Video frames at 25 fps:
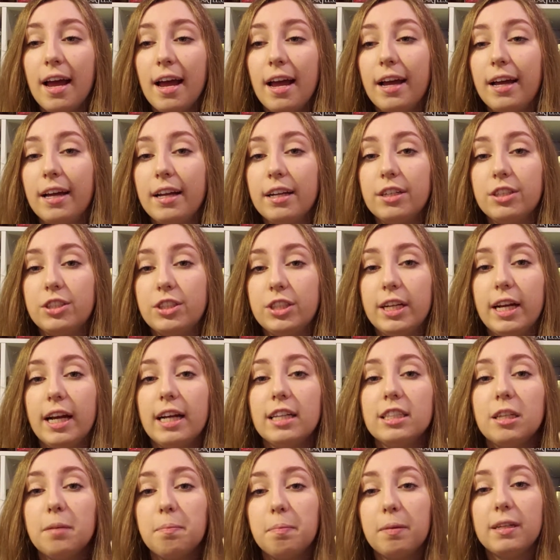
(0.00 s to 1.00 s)
and she
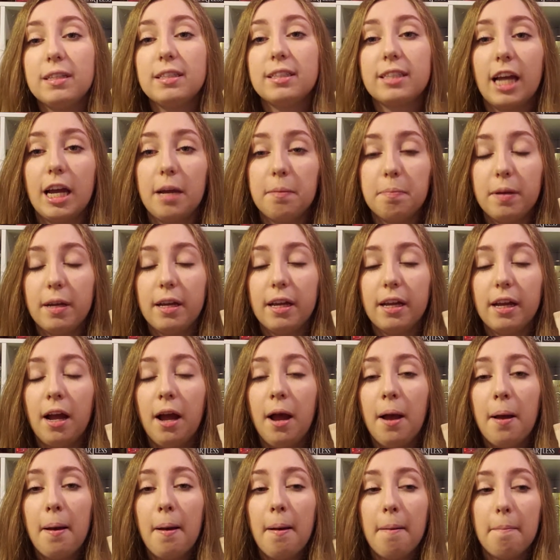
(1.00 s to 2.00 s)
ends up escaping,
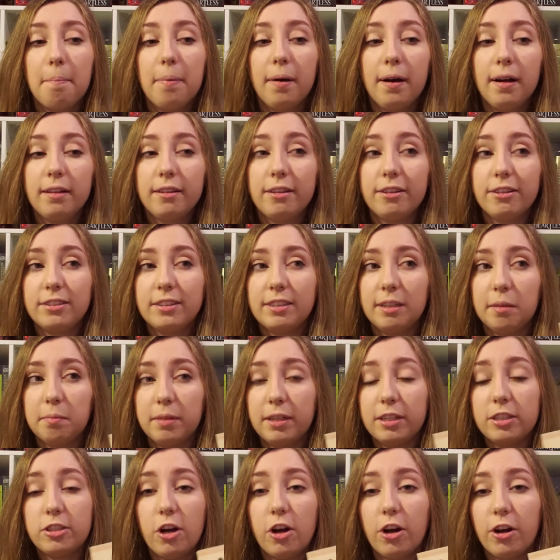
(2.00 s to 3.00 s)
but there's
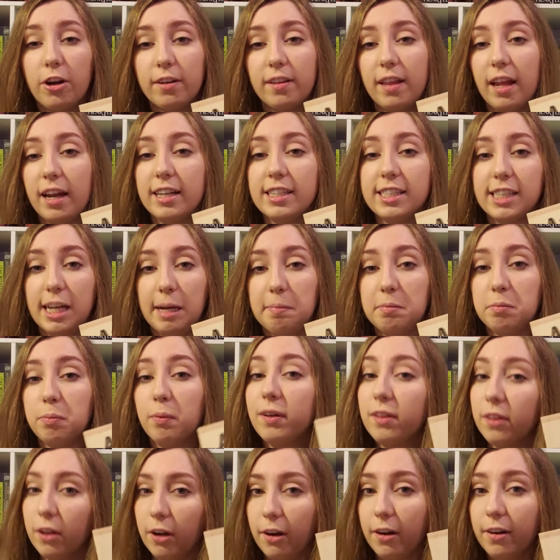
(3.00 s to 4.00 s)
something darker that escapes
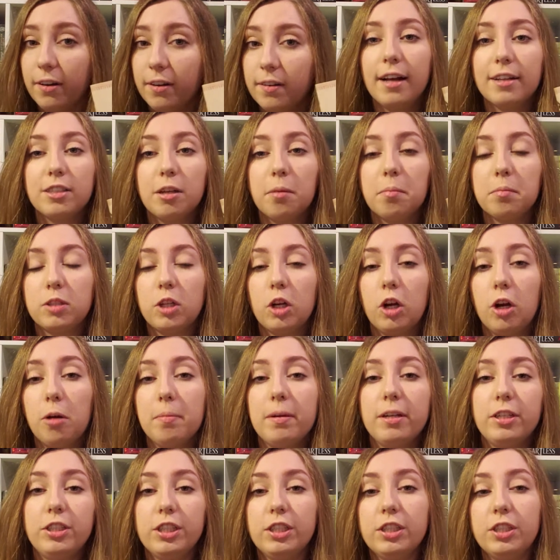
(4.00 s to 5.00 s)
with her. It's almost her
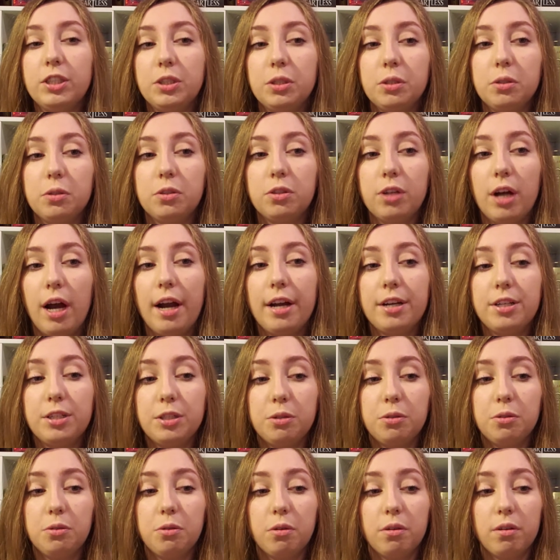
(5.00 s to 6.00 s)
mission to try
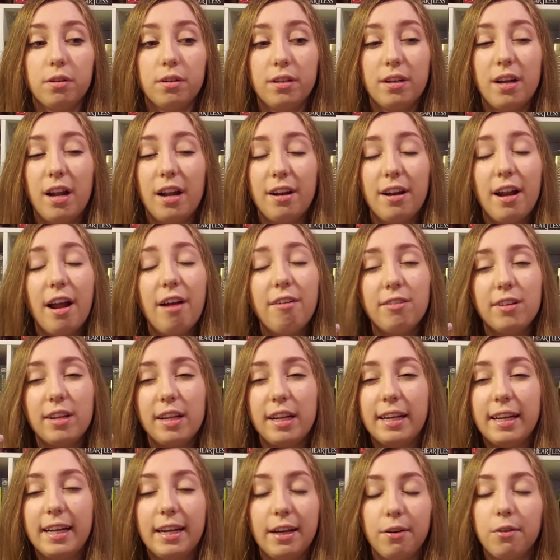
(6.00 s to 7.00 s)
to not
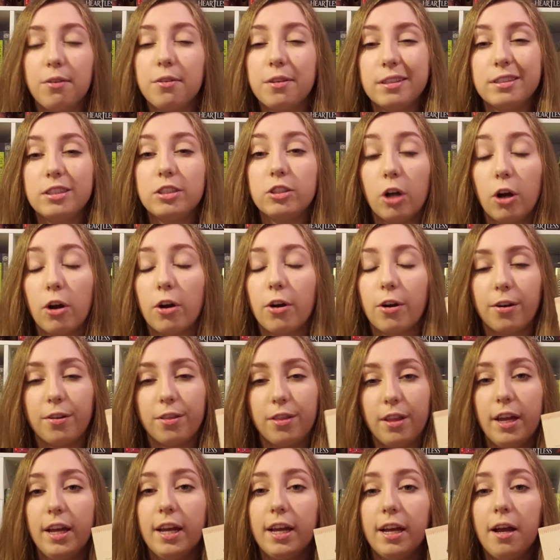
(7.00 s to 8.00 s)
really kill this darker
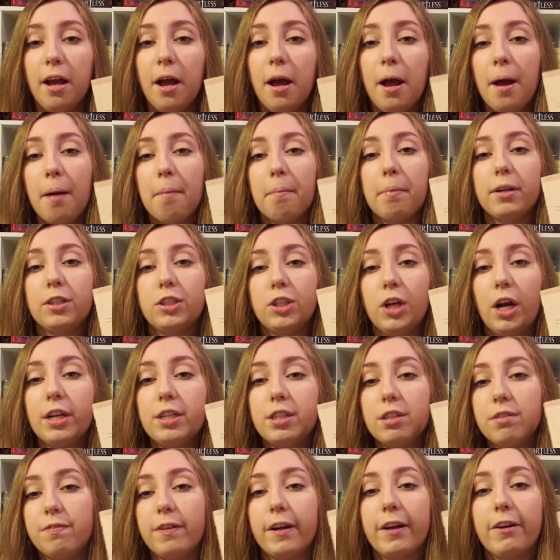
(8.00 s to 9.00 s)
thing, but try
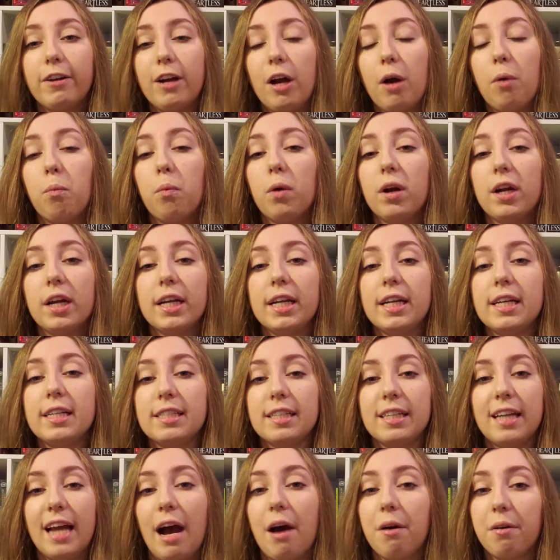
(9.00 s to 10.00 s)
to figure out what it is
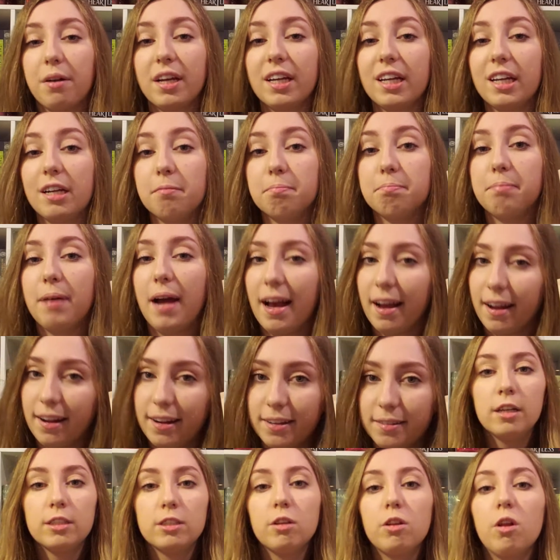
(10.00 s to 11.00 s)
and how to get it
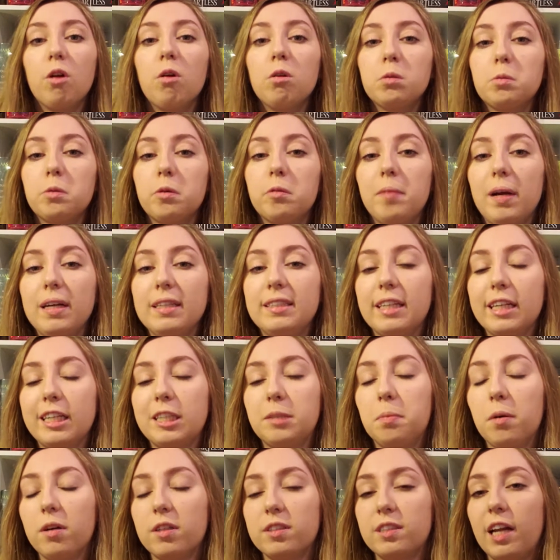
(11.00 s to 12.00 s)
back. So those were my
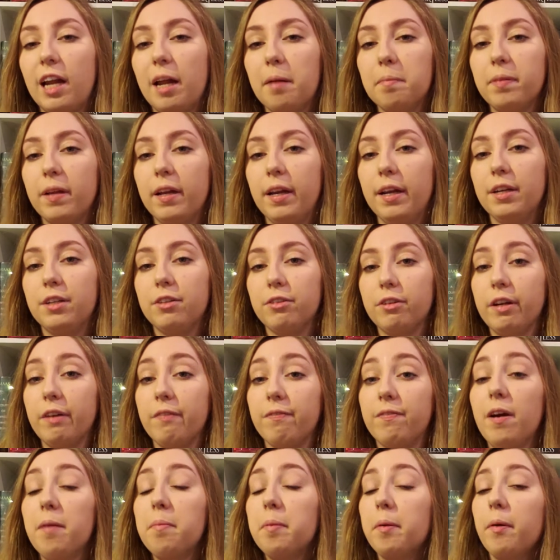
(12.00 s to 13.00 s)
six books that I'm planning to read in
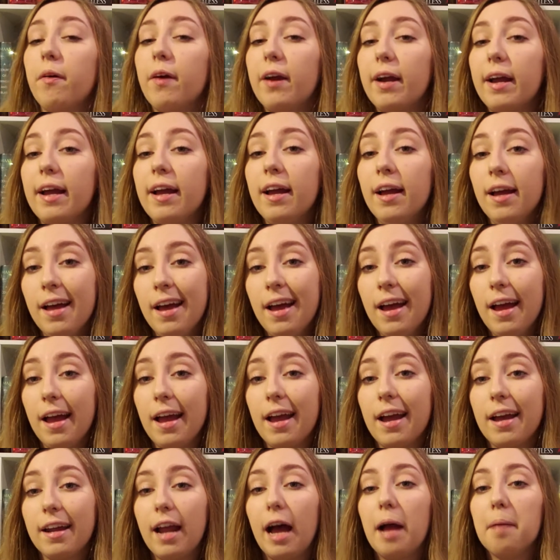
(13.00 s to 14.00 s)
February,
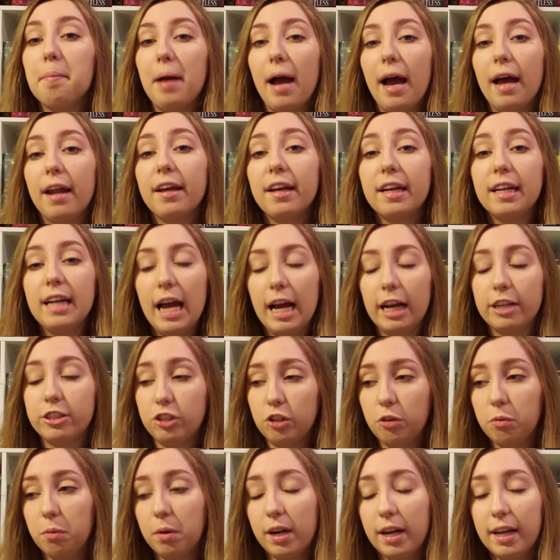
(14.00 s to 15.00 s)
and I'm adding an
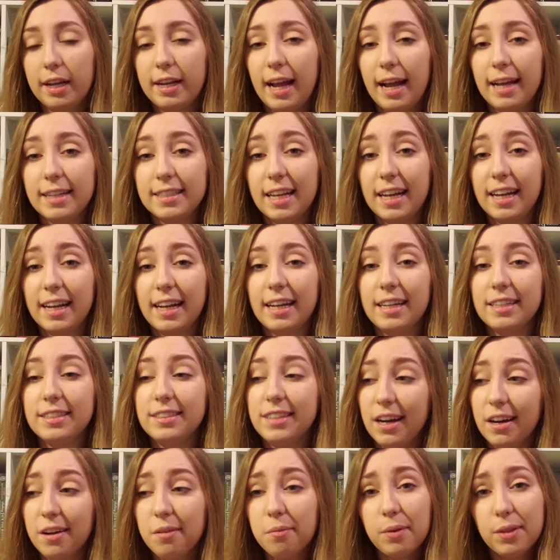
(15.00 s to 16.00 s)
extra one in case I get
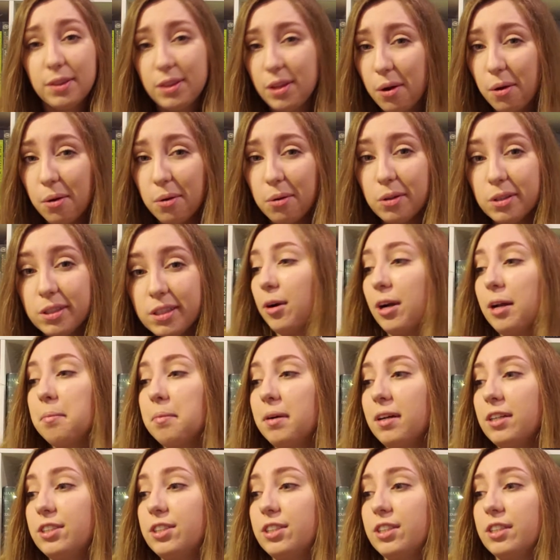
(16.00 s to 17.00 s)
done with those. Pretty
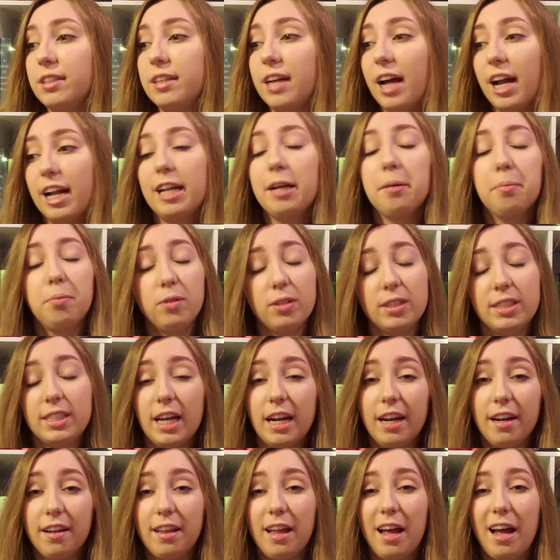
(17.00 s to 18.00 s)
much
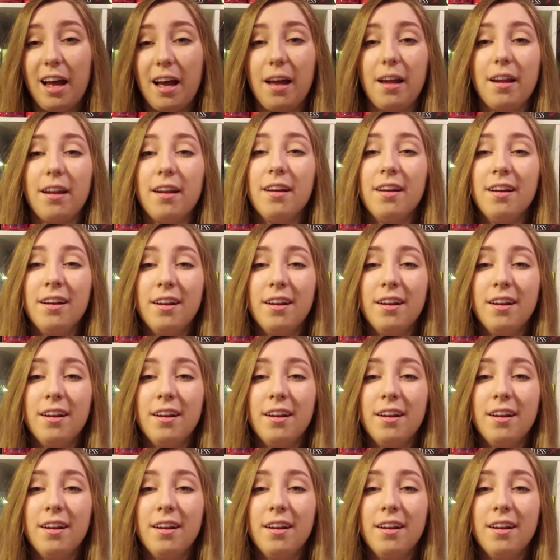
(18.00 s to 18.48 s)
90% of that